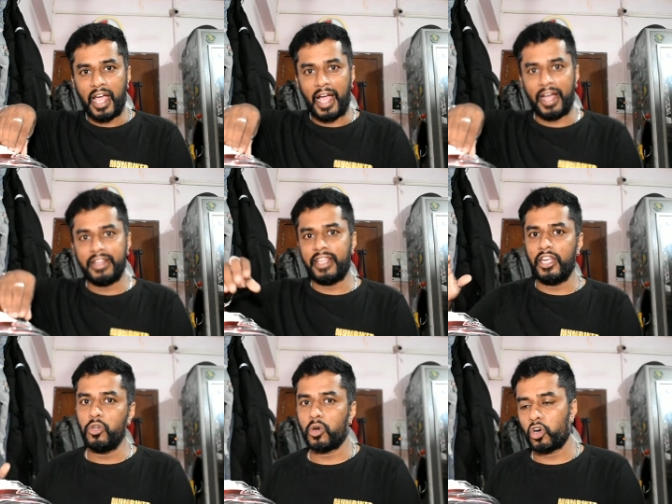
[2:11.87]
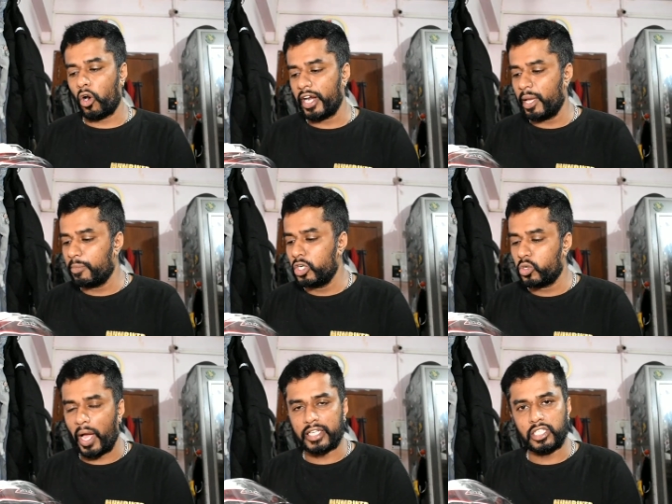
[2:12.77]
and then you are not able
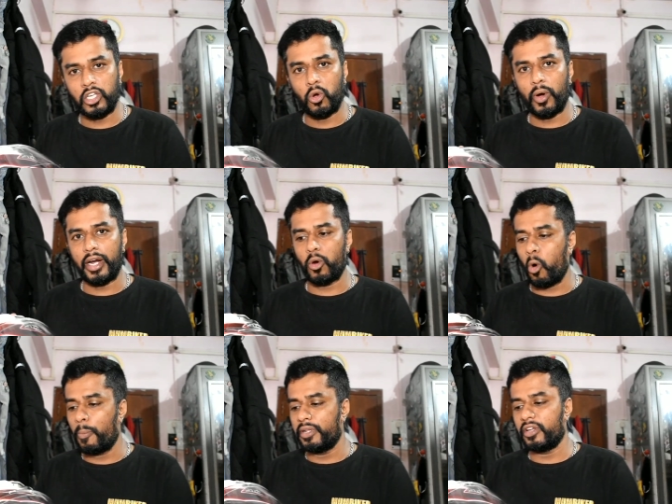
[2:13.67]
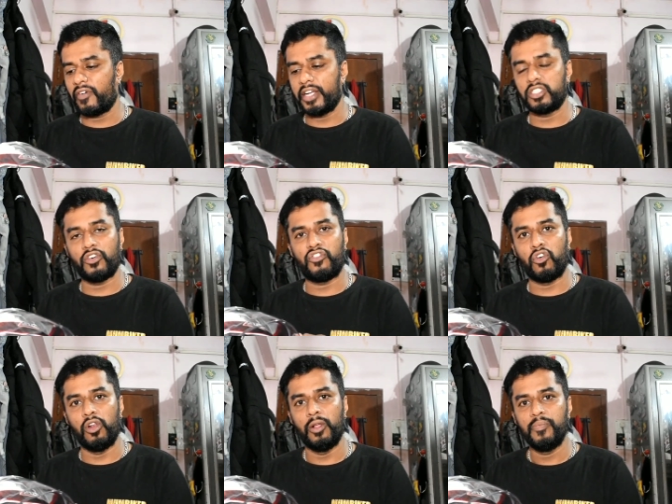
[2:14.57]
to actually go ahead and open the visor
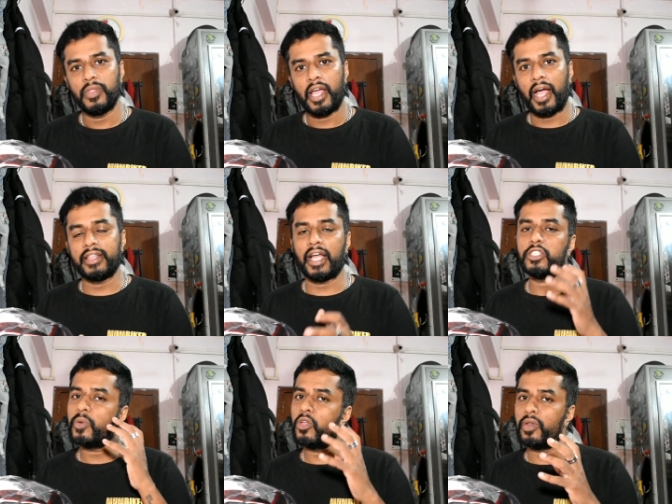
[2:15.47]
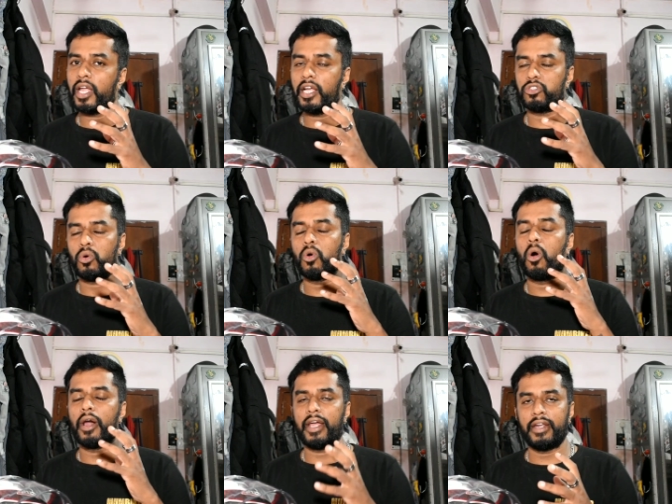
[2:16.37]
full. And that's when you realize, oh
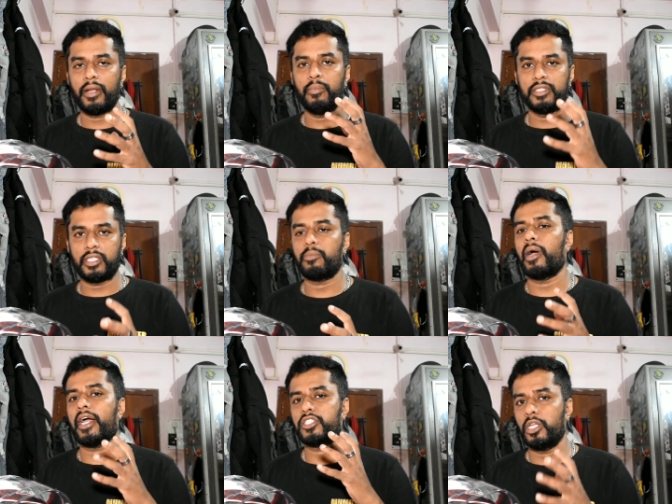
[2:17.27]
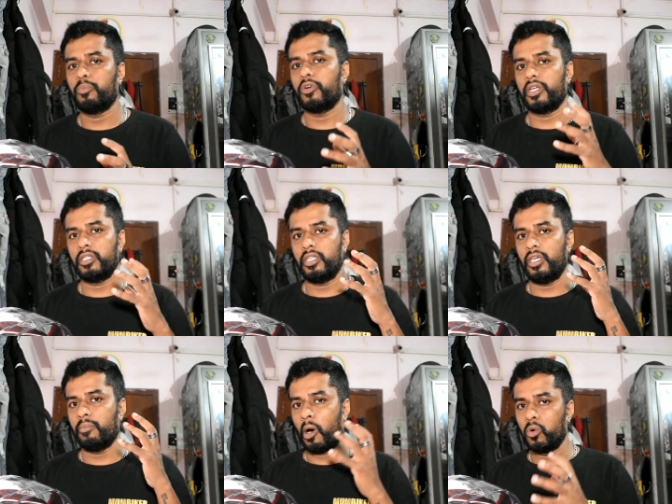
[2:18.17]
god, I did a mistake by actually putting
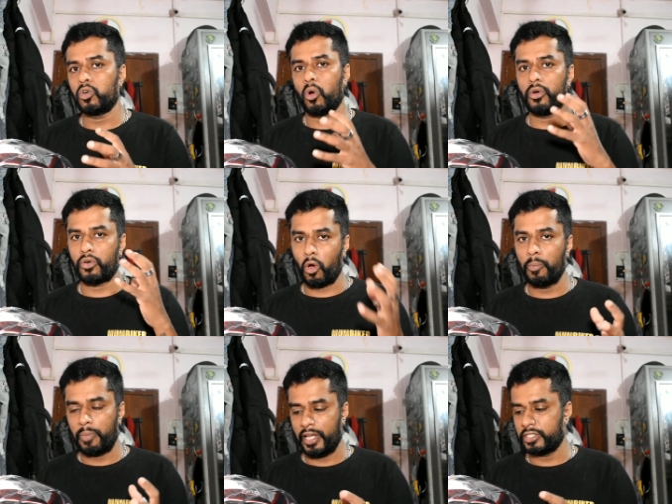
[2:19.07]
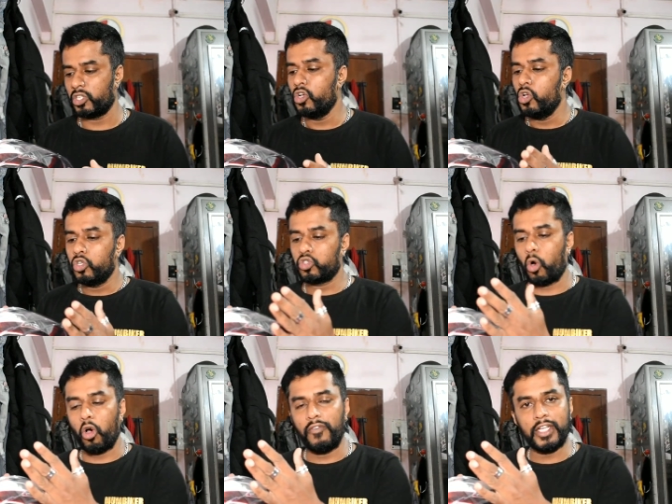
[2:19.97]
the mount on a wrong place. So
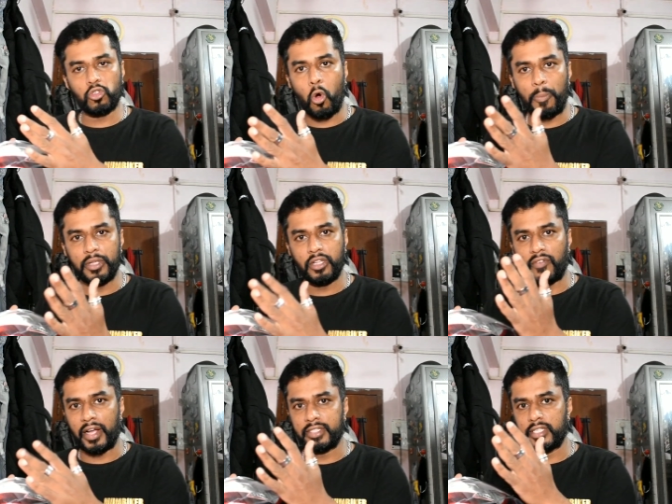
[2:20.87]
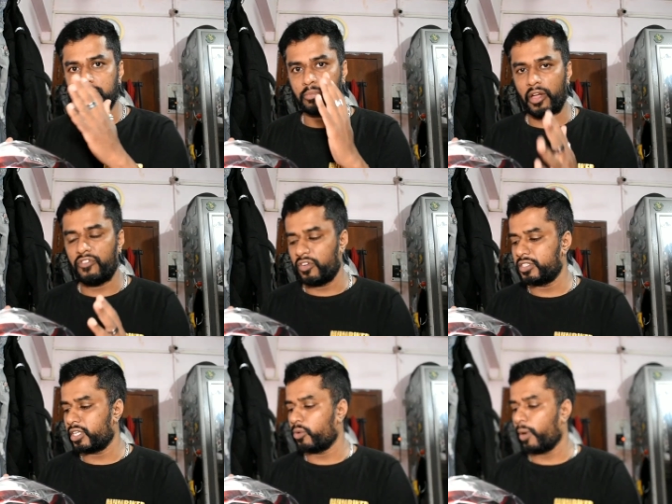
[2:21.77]
always open the visor is my
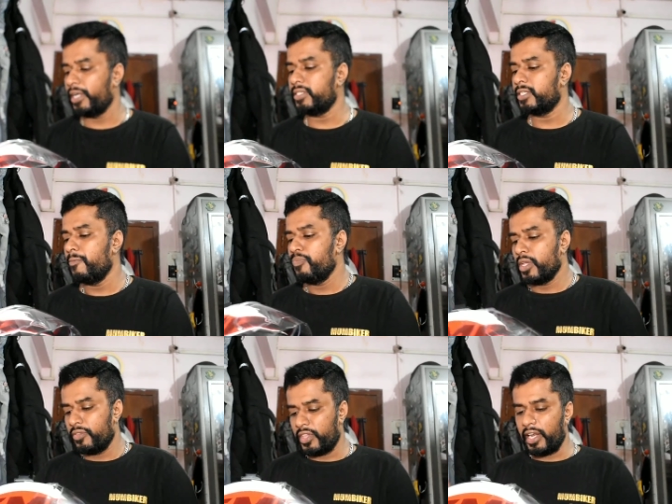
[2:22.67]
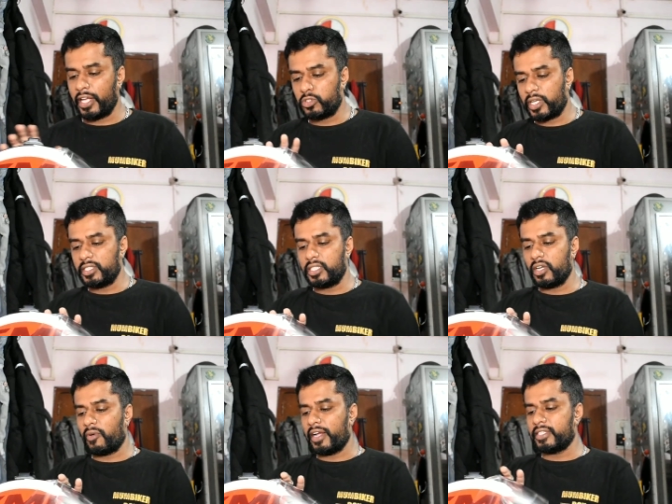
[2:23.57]
first advice. Then as you can see,
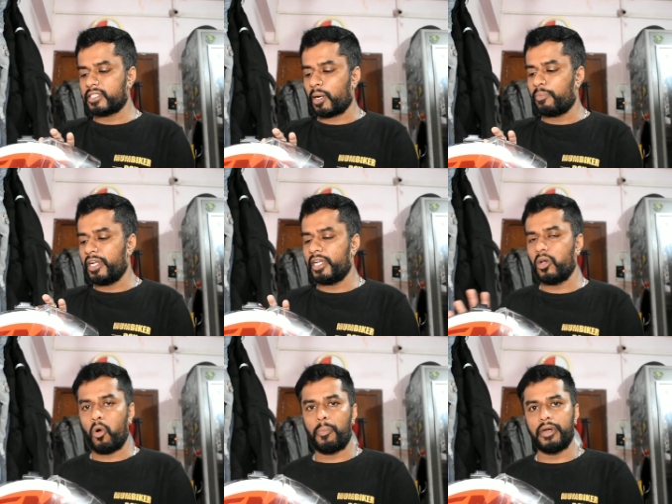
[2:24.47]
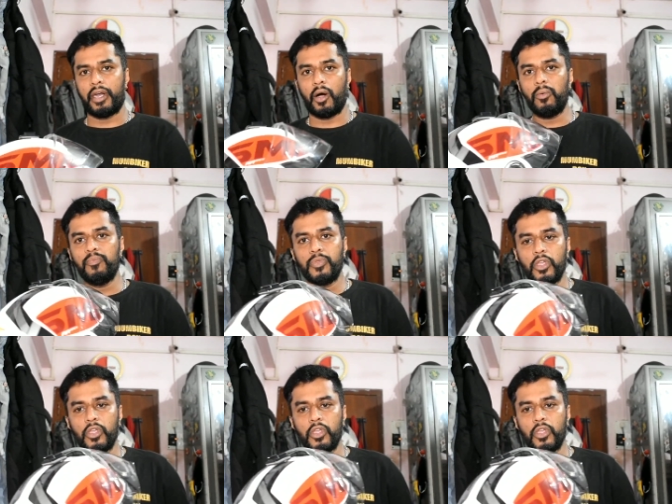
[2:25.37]
the visor is completely open now.